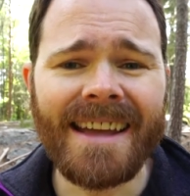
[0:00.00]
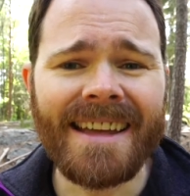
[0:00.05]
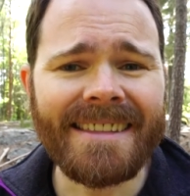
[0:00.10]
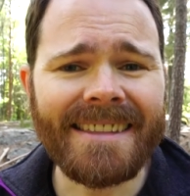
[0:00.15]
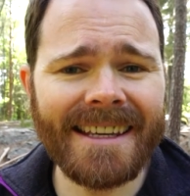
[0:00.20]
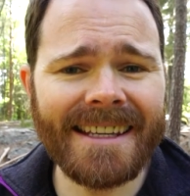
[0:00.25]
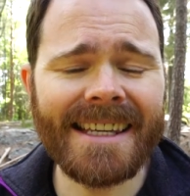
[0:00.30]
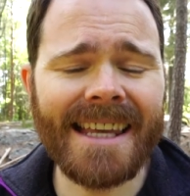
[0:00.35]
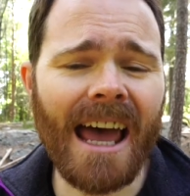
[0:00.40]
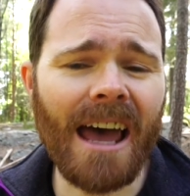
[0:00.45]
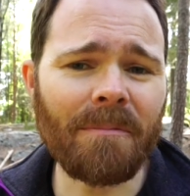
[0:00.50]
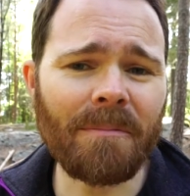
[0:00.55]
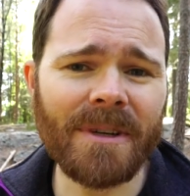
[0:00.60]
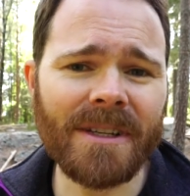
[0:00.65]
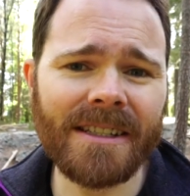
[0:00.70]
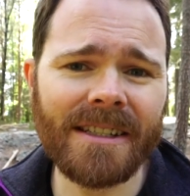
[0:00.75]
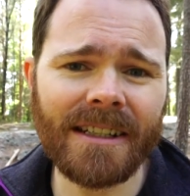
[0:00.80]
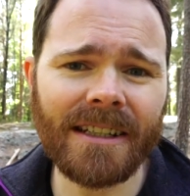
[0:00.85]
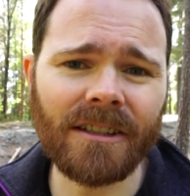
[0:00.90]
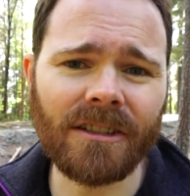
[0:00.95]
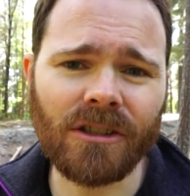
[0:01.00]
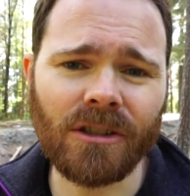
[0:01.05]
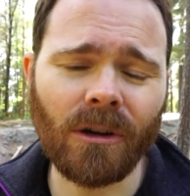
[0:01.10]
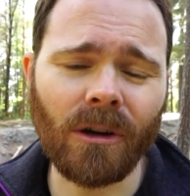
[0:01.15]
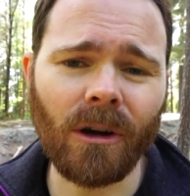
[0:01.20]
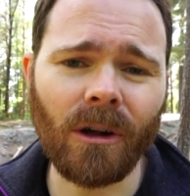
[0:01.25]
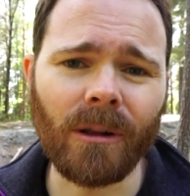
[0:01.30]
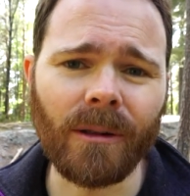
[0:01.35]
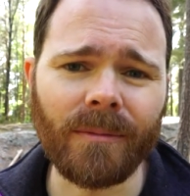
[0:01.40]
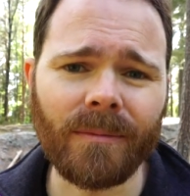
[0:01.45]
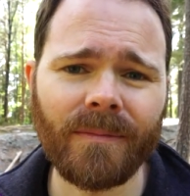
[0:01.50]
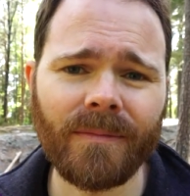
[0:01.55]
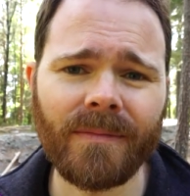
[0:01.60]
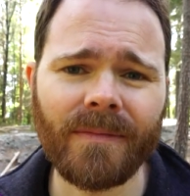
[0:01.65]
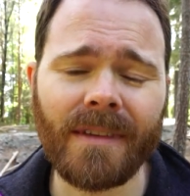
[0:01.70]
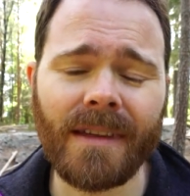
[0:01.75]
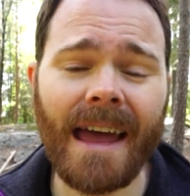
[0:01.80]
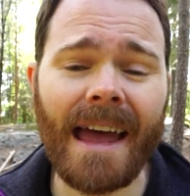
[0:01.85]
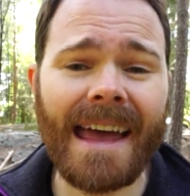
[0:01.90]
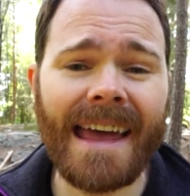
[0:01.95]
This happens in us all,
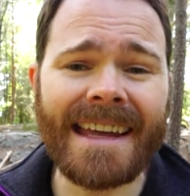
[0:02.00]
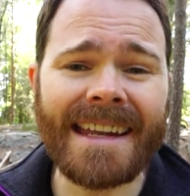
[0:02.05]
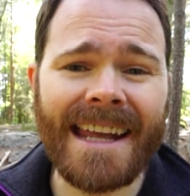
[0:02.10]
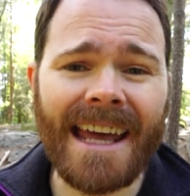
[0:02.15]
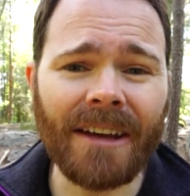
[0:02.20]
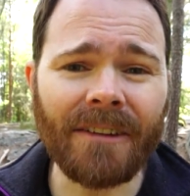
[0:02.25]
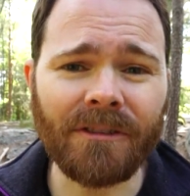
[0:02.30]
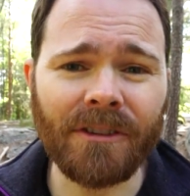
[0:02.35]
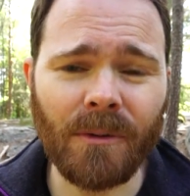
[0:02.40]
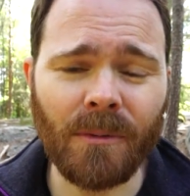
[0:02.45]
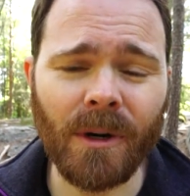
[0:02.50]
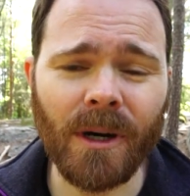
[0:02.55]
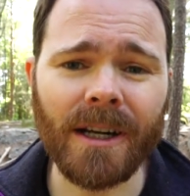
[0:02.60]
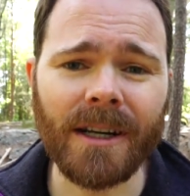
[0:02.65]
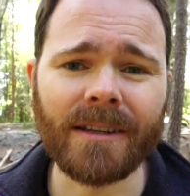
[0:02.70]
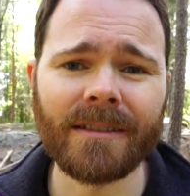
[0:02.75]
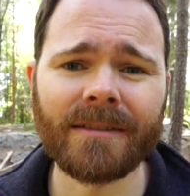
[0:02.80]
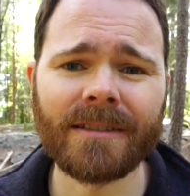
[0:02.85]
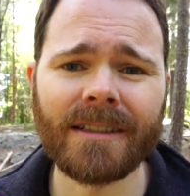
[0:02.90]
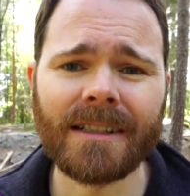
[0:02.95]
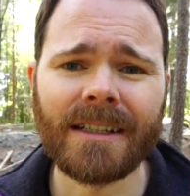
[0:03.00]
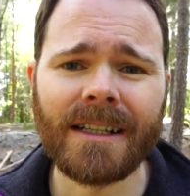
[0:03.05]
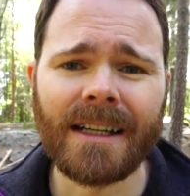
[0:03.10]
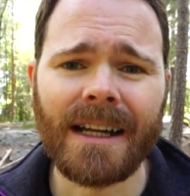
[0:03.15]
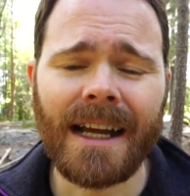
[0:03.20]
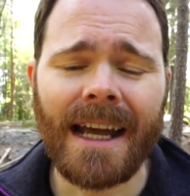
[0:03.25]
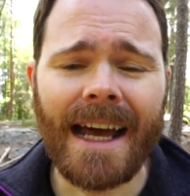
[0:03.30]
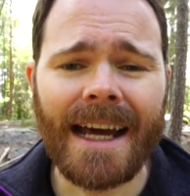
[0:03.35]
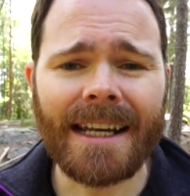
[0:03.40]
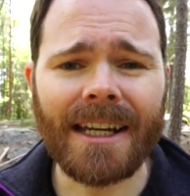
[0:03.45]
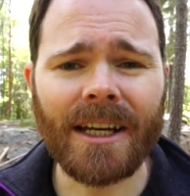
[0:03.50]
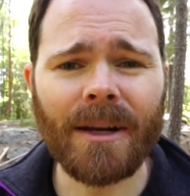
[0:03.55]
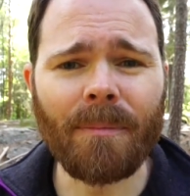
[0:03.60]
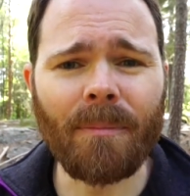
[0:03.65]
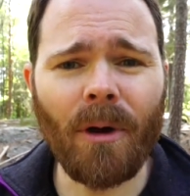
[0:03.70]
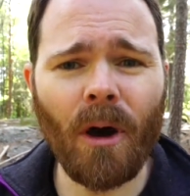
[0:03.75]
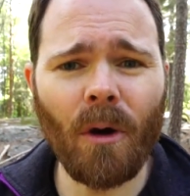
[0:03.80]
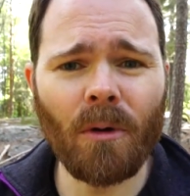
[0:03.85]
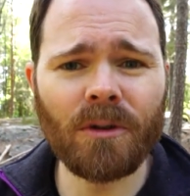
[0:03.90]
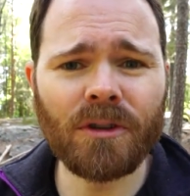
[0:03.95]
in everyone. And in a
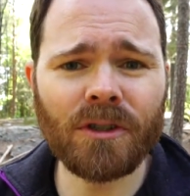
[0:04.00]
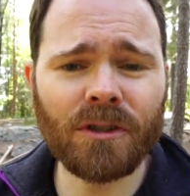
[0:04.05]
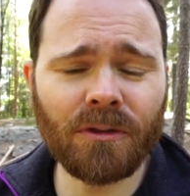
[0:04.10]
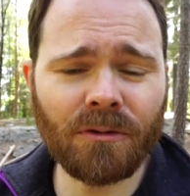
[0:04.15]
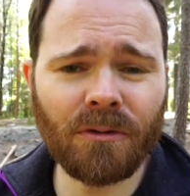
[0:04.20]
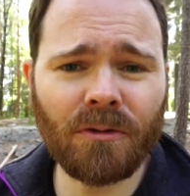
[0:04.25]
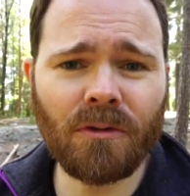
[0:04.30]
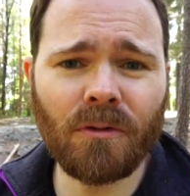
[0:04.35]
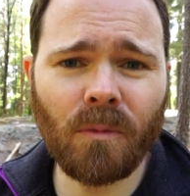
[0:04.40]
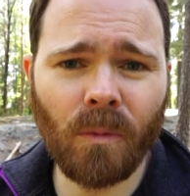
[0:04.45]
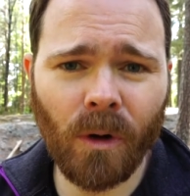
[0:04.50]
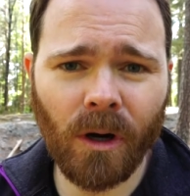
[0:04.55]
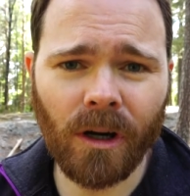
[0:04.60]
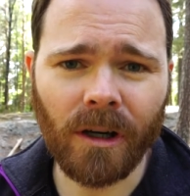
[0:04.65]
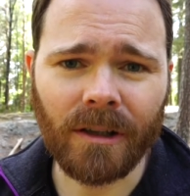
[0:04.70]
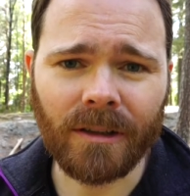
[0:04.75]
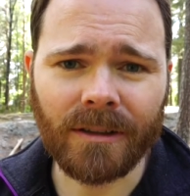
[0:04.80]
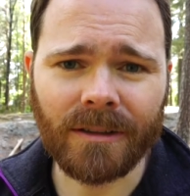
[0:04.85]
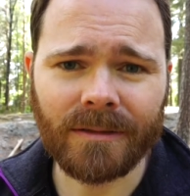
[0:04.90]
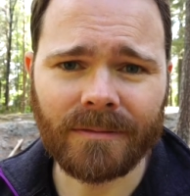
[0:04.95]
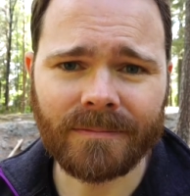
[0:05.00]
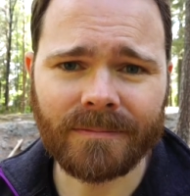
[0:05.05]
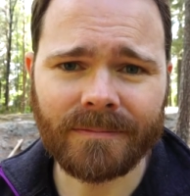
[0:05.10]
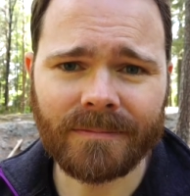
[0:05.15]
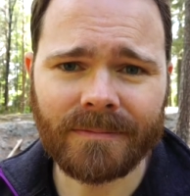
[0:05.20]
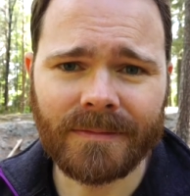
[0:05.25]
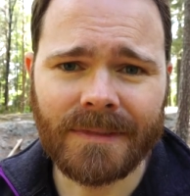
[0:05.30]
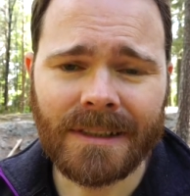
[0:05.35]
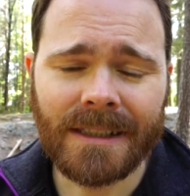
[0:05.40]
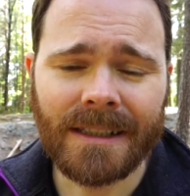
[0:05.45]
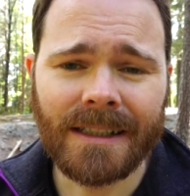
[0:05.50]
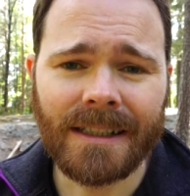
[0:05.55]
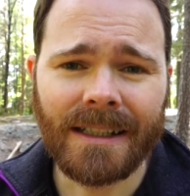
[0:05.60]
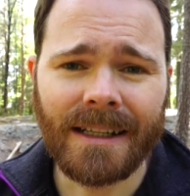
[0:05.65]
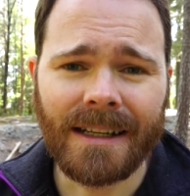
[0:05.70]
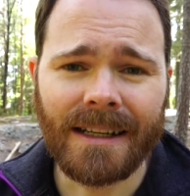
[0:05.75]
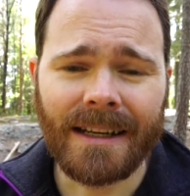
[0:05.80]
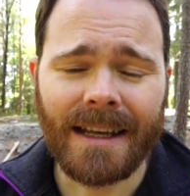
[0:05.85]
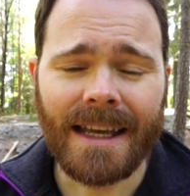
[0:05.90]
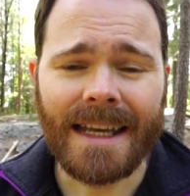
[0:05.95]
post-truth world,
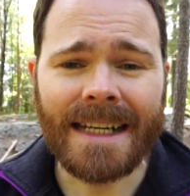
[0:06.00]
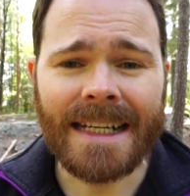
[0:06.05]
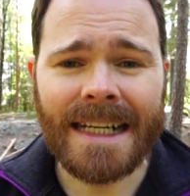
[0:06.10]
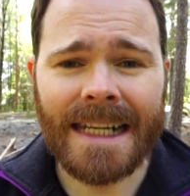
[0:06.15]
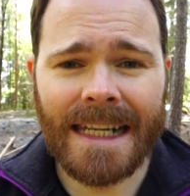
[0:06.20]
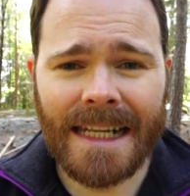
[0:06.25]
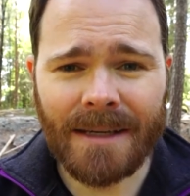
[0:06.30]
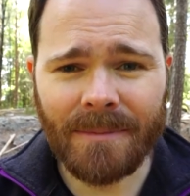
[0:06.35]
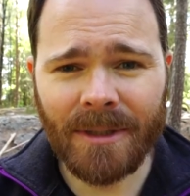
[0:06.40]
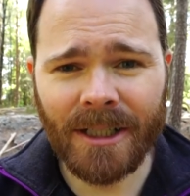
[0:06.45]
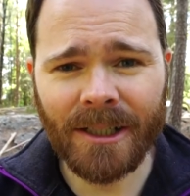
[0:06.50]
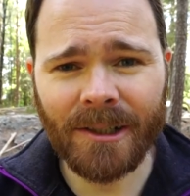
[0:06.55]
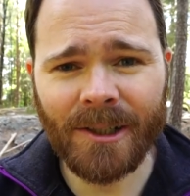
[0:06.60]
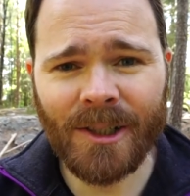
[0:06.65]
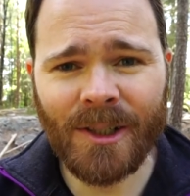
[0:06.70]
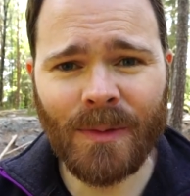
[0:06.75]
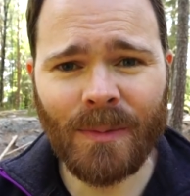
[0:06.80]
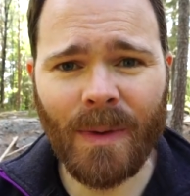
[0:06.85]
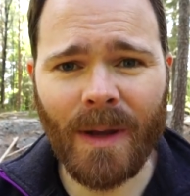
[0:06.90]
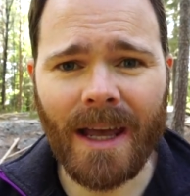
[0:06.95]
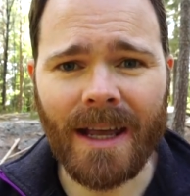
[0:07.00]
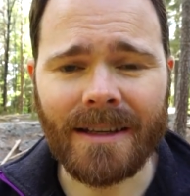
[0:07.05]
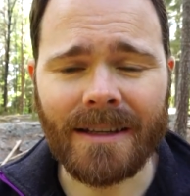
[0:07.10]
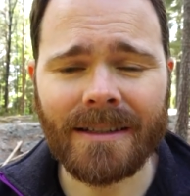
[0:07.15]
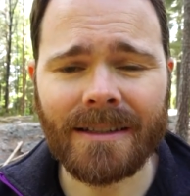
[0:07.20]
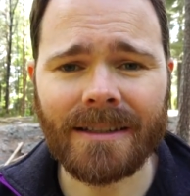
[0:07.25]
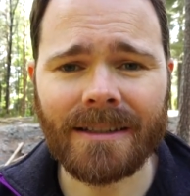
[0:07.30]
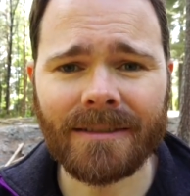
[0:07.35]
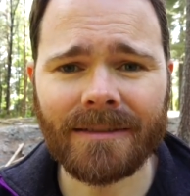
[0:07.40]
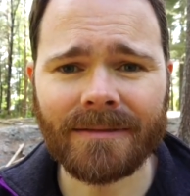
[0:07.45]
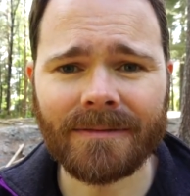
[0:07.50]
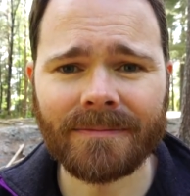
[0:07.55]
in liminal space,